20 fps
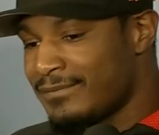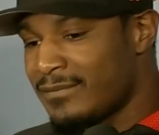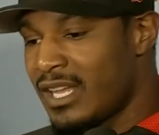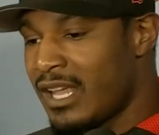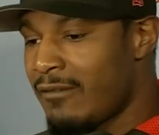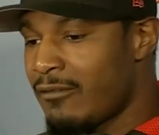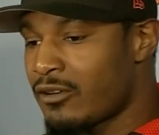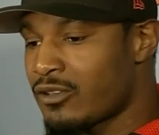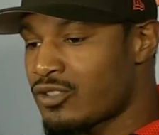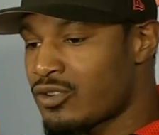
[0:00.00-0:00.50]

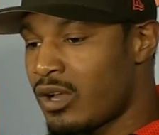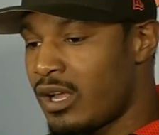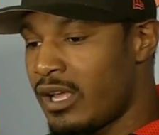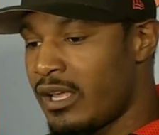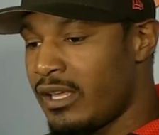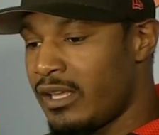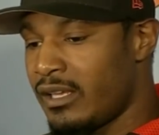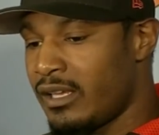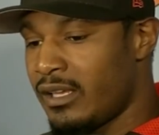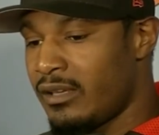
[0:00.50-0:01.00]
never
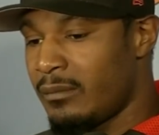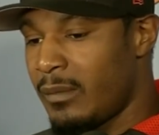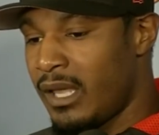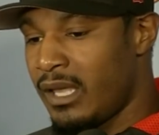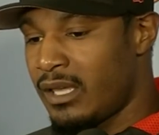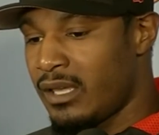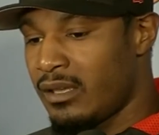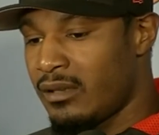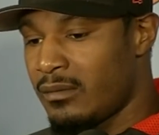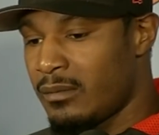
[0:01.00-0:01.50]
try and
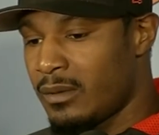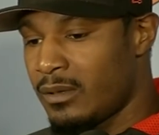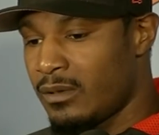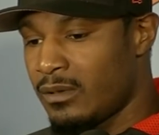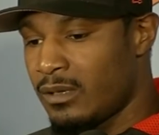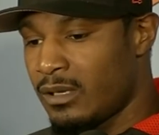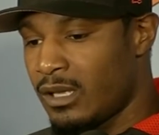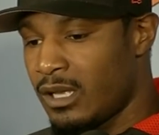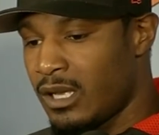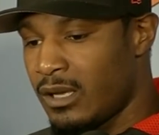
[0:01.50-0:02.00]
make it
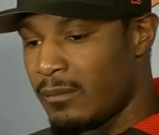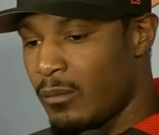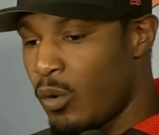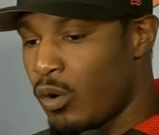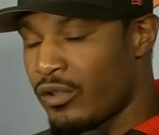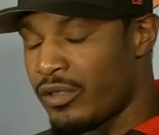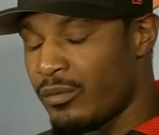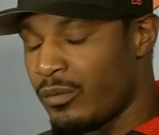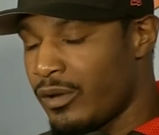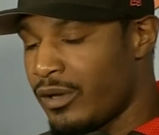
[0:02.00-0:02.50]

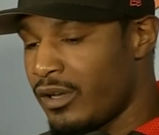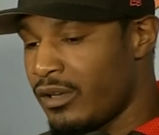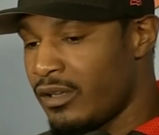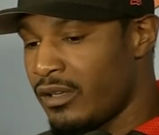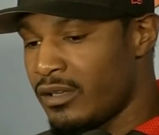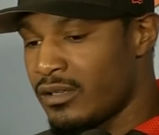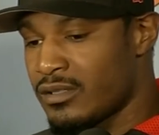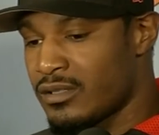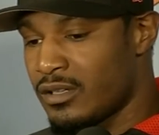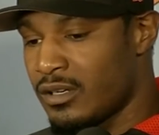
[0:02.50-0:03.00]
more than what it
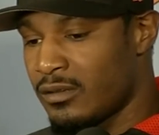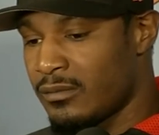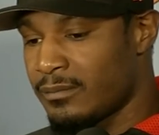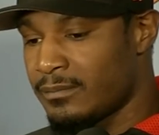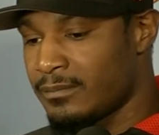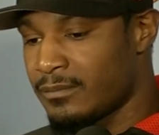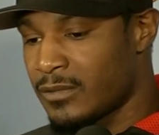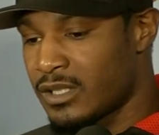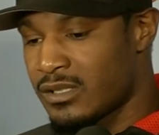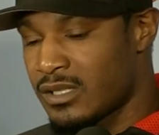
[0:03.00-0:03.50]
is, you know.
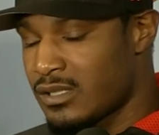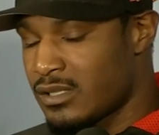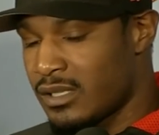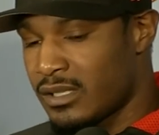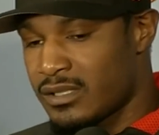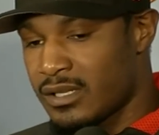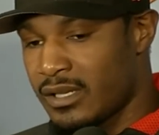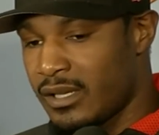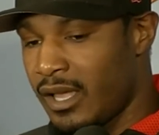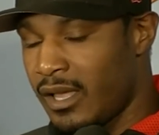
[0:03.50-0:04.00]

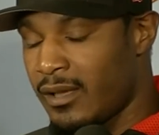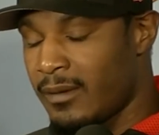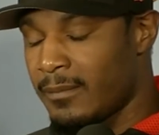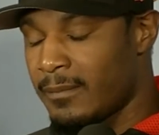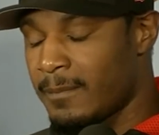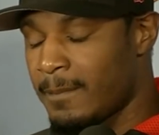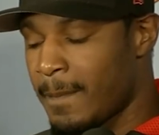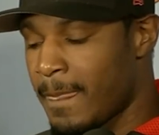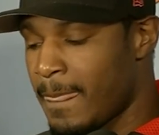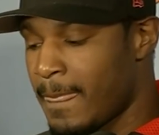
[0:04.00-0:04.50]
What
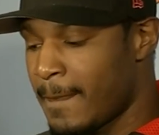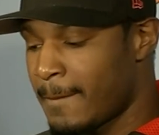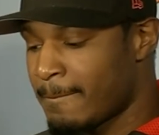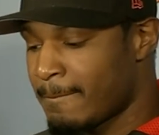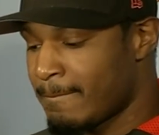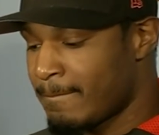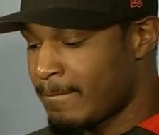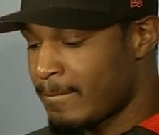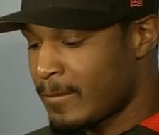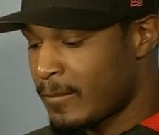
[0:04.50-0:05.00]
inning did
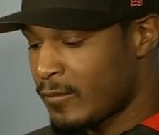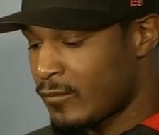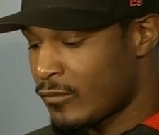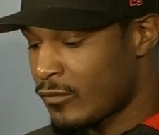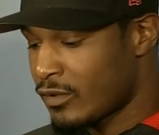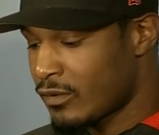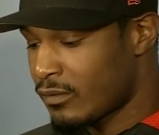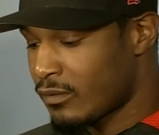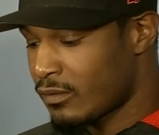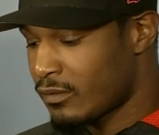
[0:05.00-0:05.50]
you hear the
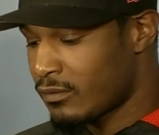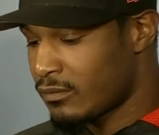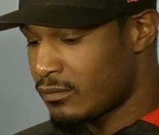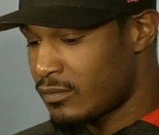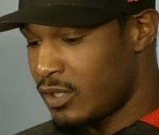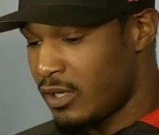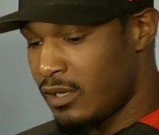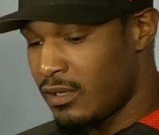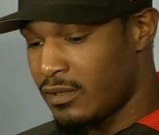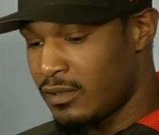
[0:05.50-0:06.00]
N-word?
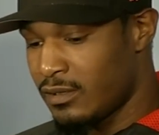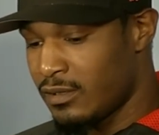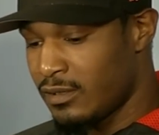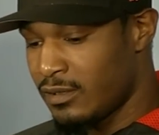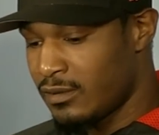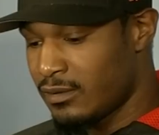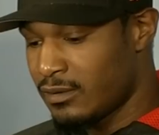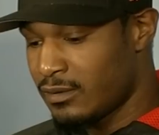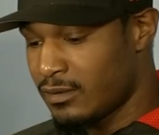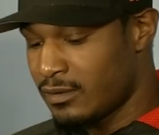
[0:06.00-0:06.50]

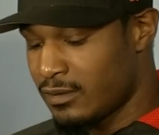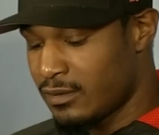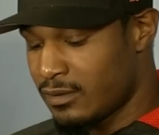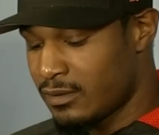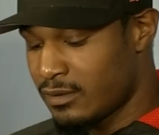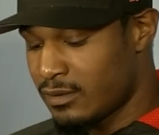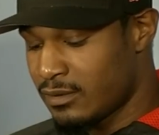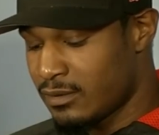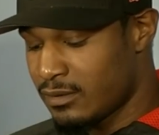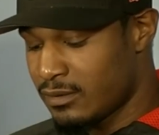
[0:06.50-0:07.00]
Was it
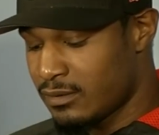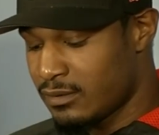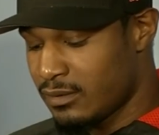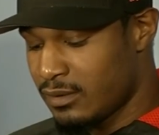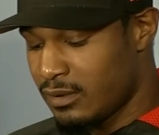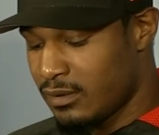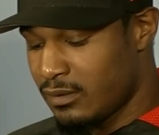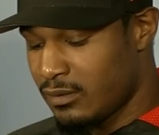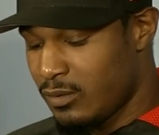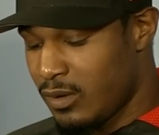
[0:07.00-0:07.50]
more than one inning?